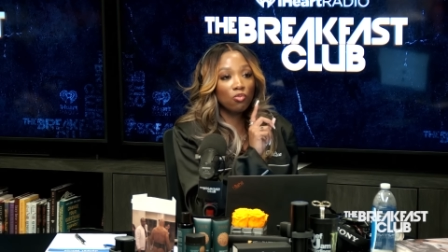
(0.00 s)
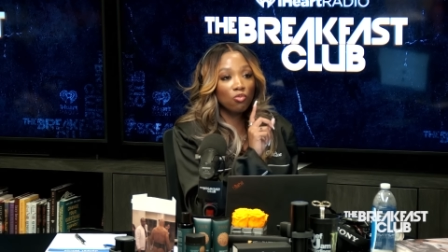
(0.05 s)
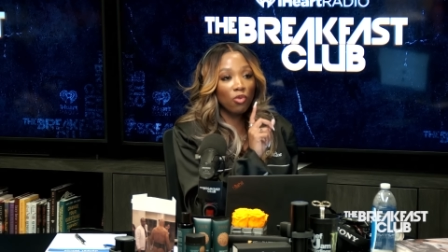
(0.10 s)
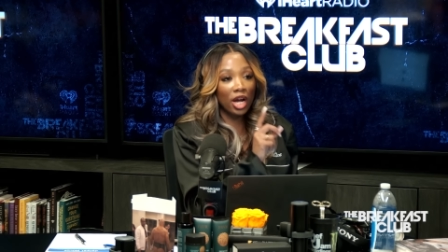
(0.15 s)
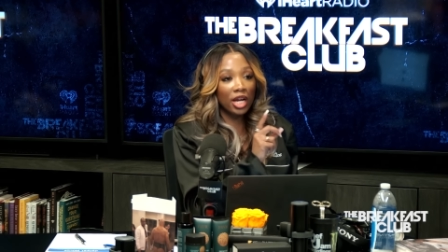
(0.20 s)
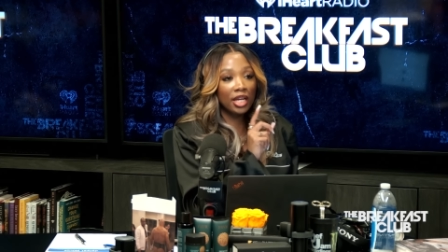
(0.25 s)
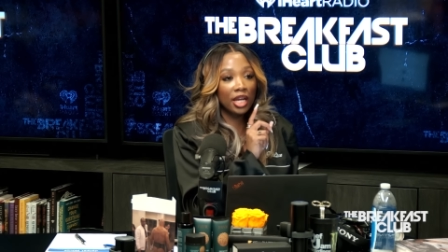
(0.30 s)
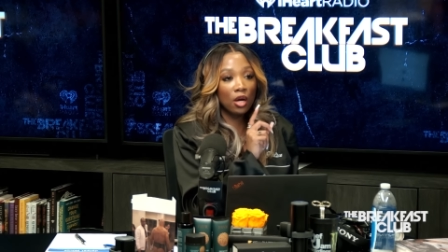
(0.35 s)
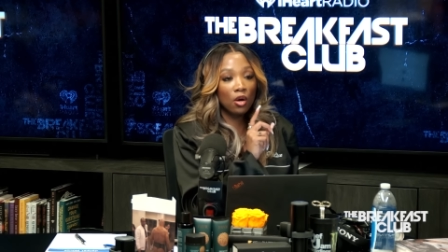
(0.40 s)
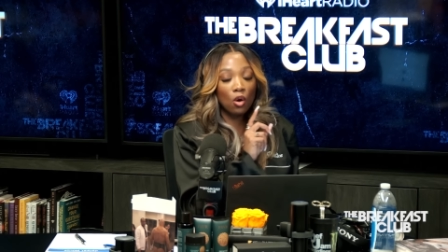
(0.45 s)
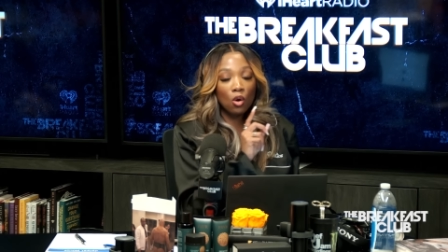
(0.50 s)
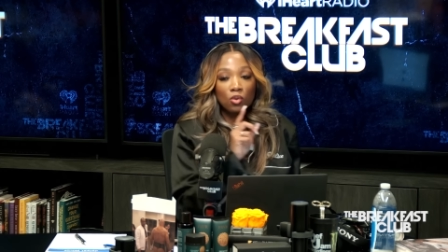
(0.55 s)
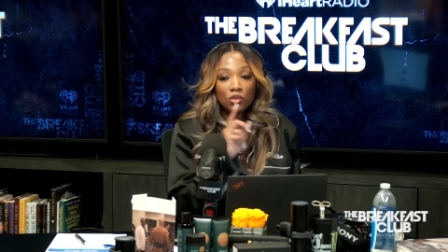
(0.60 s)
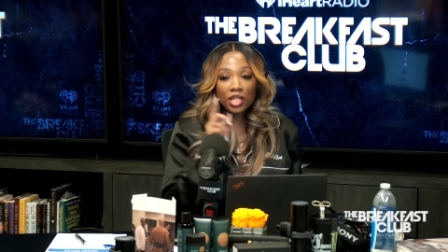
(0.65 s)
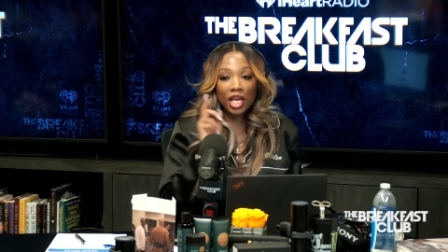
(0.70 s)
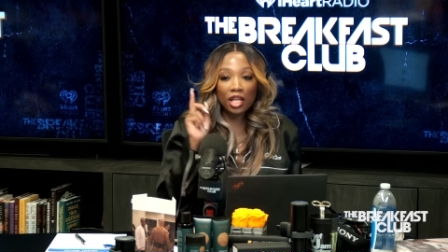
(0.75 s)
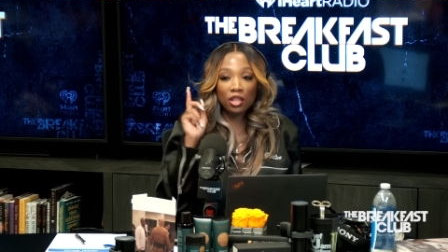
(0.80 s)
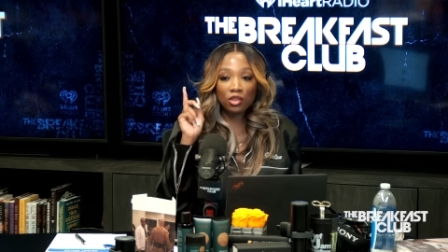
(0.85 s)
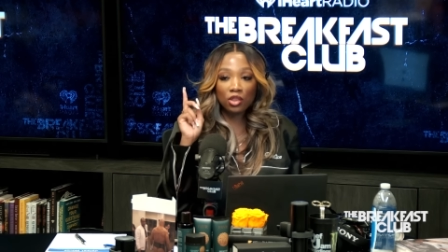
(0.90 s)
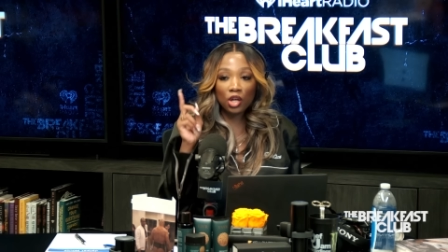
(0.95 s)
right now
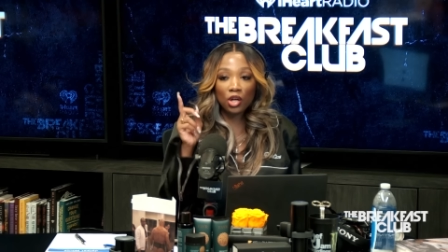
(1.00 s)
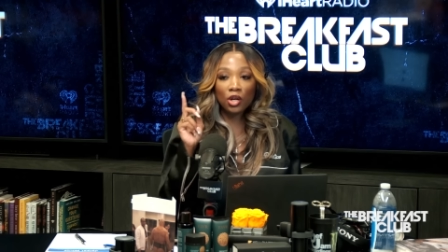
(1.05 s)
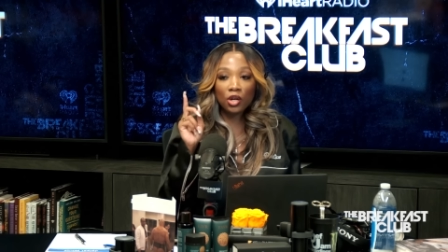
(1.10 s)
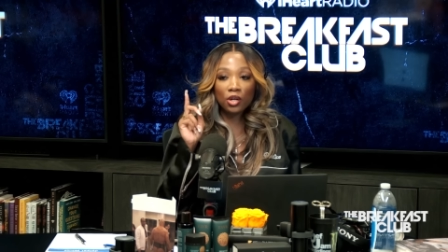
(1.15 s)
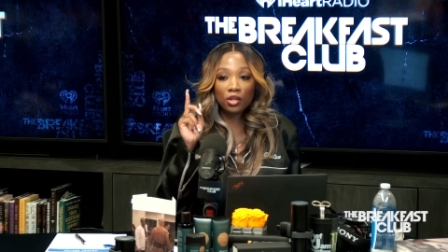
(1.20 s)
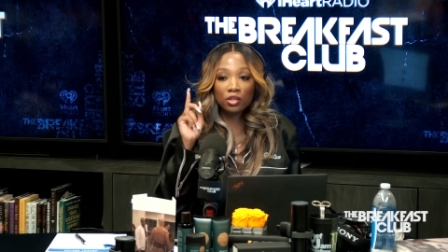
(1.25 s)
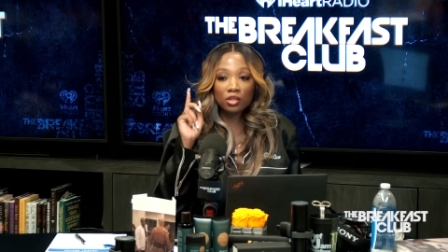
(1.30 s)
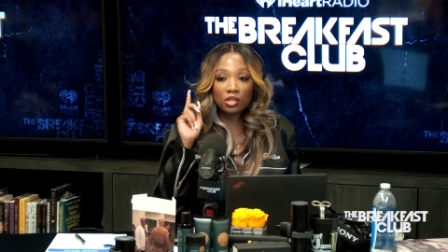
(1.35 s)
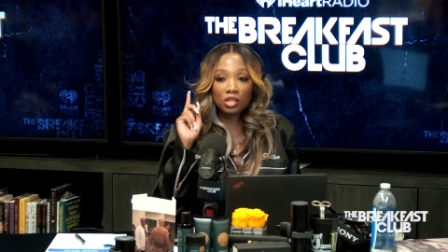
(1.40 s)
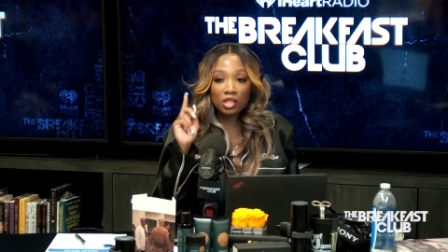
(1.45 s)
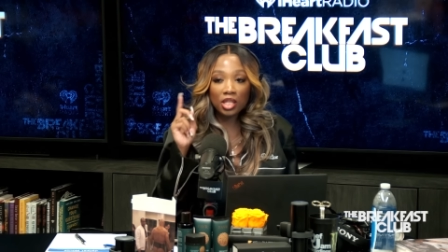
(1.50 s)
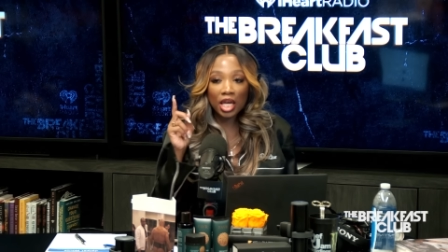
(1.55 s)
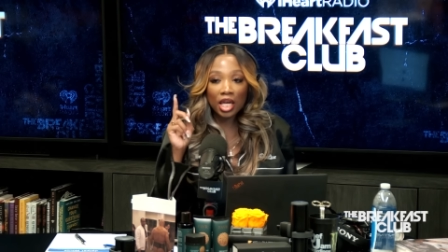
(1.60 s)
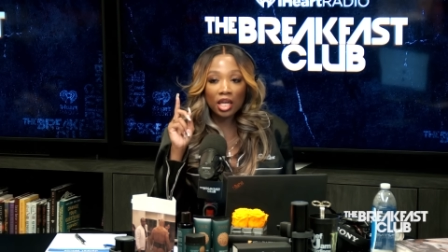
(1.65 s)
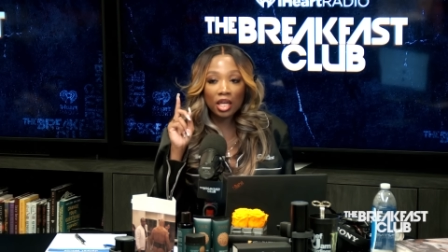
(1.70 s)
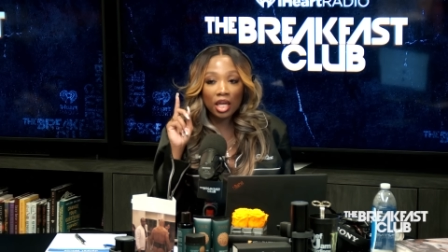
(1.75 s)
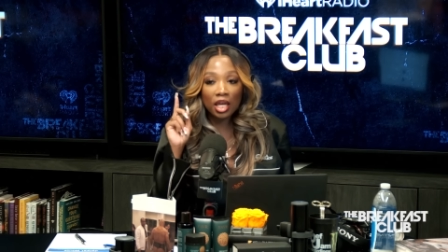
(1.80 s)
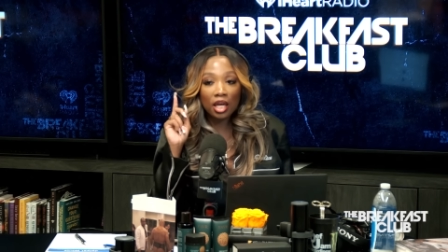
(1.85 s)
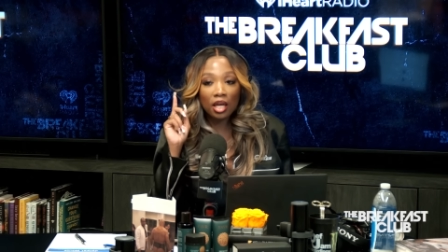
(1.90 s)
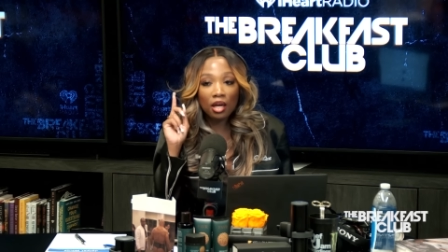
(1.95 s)
owns that third
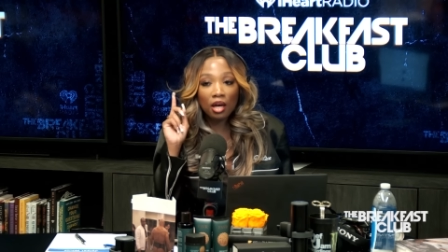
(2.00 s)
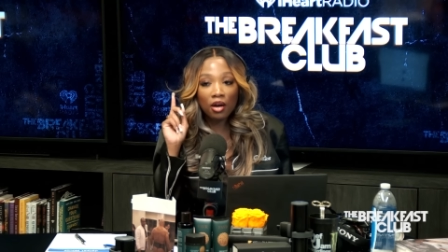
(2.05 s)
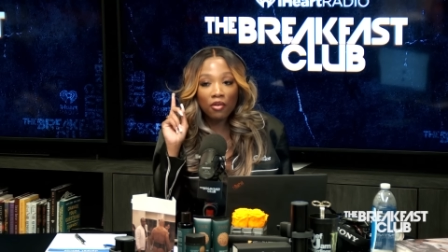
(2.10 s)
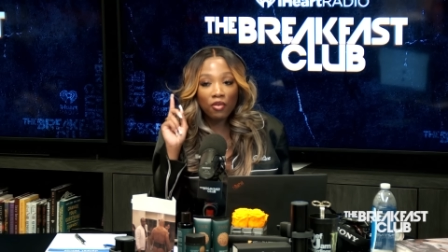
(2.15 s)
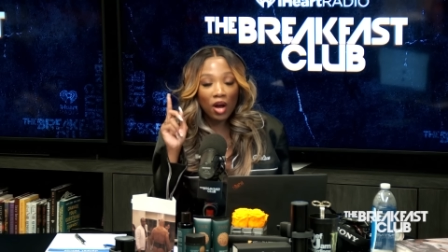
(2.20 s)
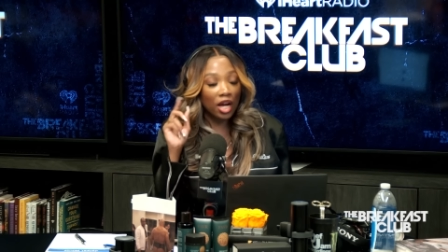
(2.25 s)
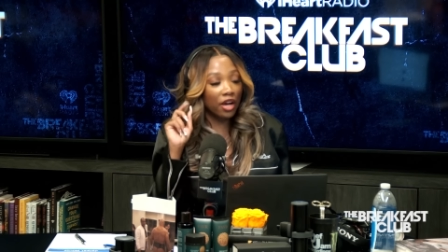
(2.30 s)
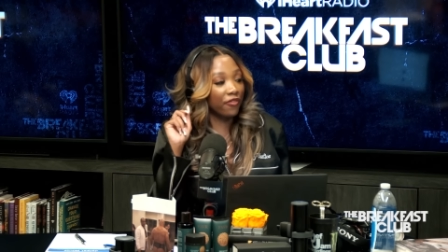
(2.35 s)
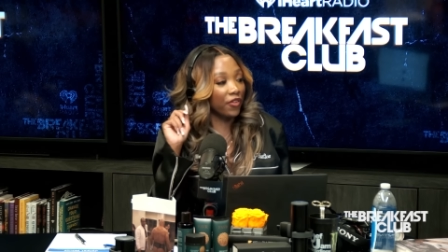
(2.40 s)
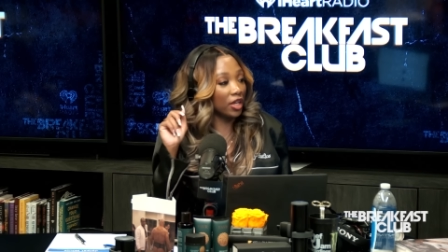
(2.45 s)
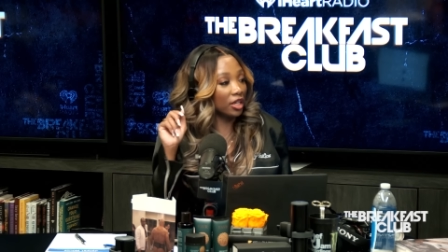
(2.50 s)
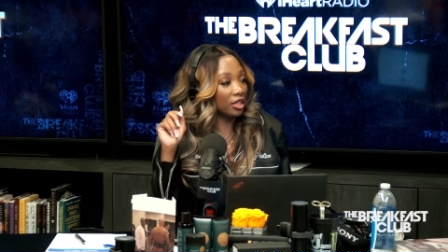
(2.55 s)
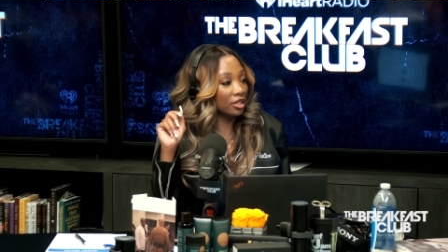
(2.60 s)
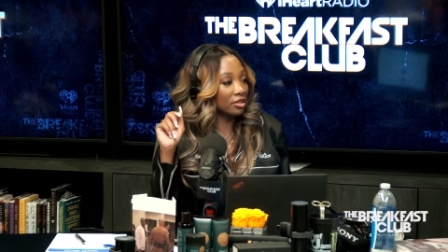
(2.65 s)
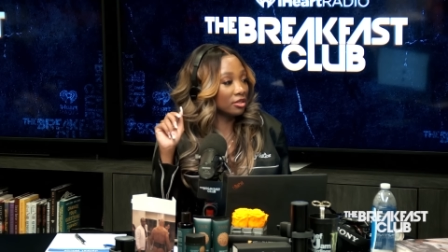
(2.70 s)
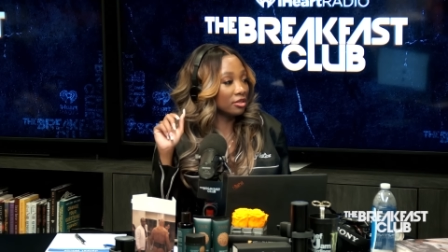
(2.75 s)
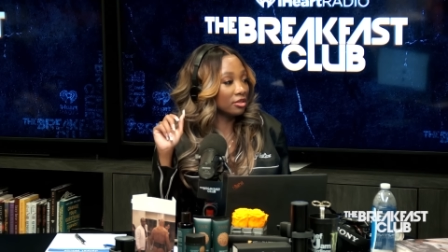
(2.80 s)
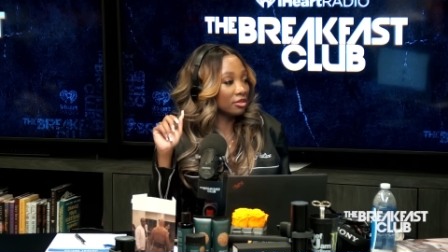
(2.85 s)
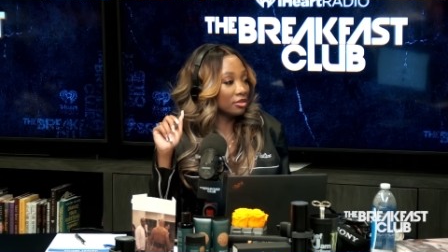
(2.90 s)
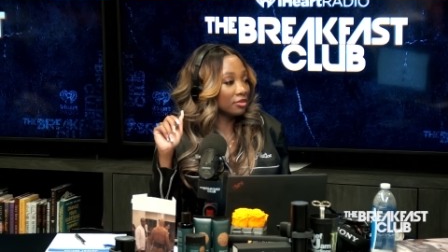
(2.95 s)
stake of Rockefeller?
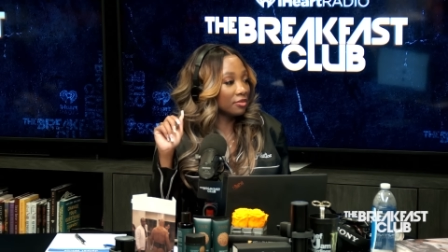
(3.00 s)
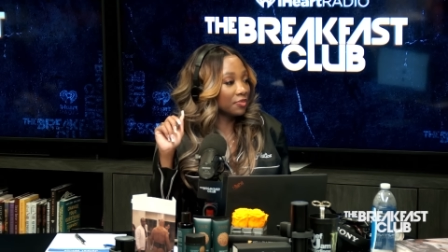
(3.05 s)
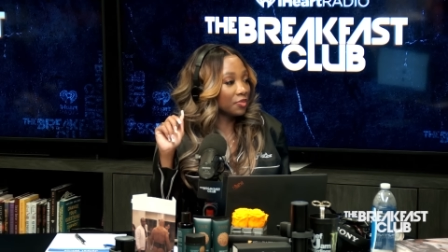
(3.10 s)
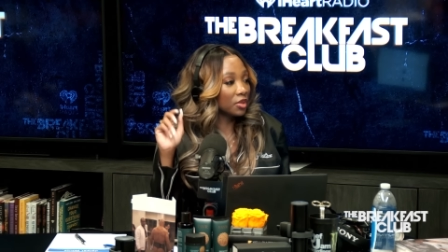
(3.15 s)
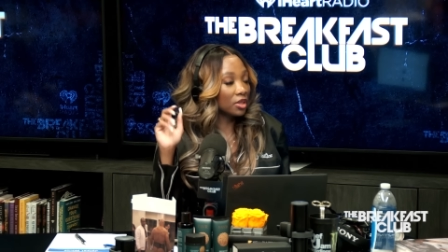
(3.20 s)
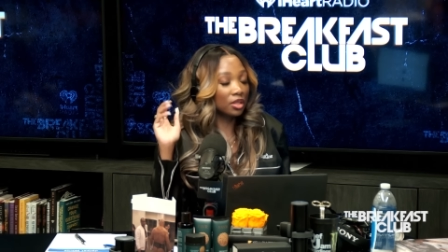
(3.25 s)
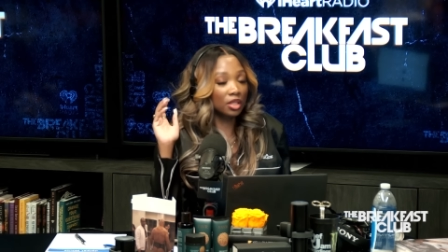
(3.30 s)
Who?